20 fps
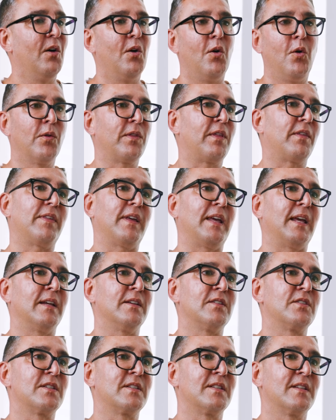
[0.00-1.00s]
other
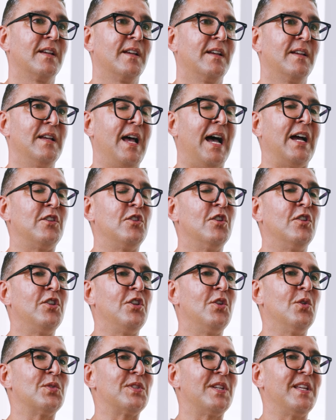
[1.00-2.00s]
things. And you're
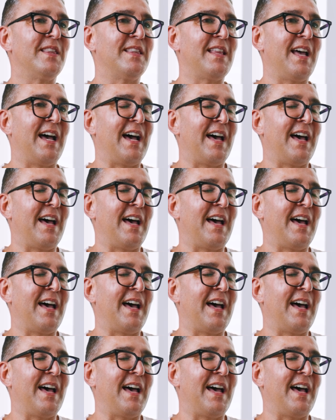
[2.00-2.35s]
using that